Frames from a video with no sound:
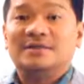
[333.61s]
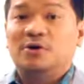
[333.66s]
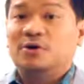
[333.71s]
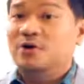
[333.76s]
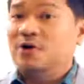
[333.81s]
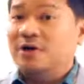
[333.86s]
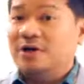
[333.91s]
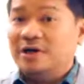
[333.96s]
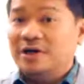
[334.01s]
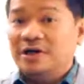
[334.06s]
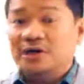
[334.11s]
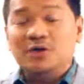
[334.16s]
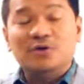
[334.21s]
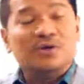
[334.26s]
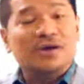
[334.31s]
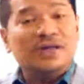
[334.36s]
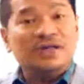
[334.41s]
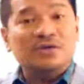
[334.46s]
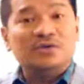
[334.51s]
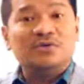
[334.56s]
or
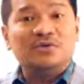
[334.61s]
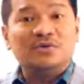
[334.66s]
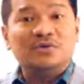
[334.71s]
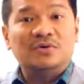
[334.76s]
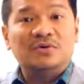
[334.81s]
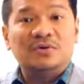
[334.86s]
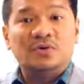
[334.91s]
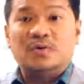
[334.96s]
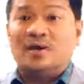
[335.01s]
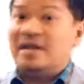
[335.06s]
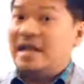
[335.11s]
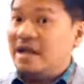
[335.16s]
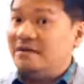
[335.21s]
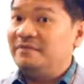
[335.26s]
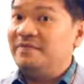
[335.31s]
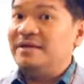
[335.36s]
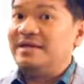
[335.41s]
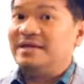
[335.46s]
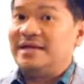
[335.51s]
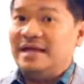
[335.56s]
you can do
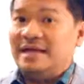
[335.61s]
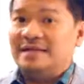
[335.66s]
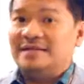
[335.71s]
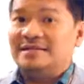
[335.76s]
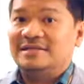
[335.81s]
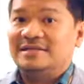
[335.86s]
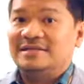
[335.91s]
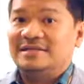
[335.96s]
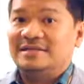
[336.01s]
whatever it takes.